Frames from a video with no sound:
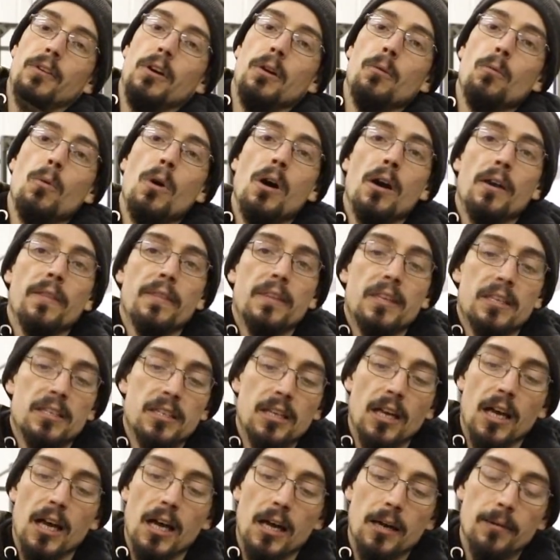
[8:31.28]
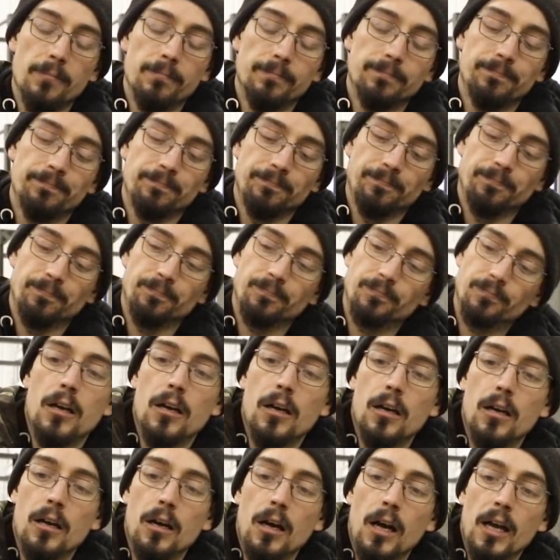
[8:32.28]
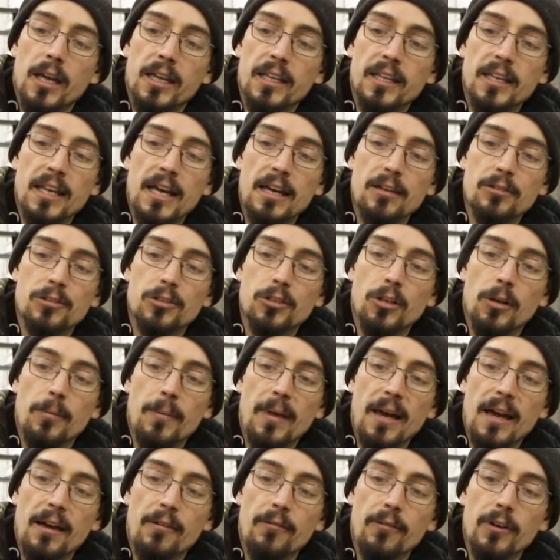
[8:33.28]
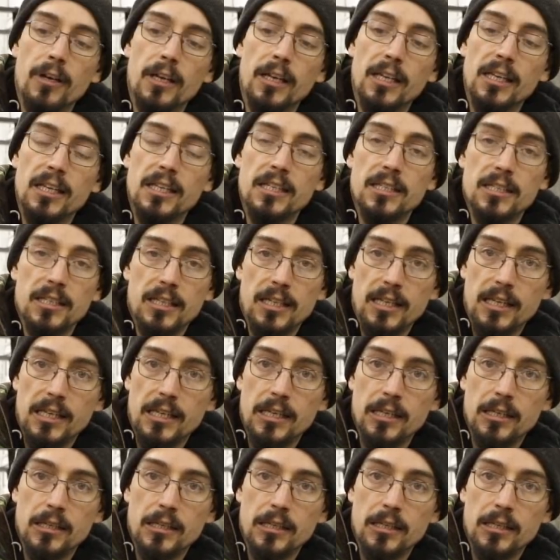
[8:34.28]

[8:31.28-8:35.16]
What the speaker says: wind this up, I can now stop that really easily,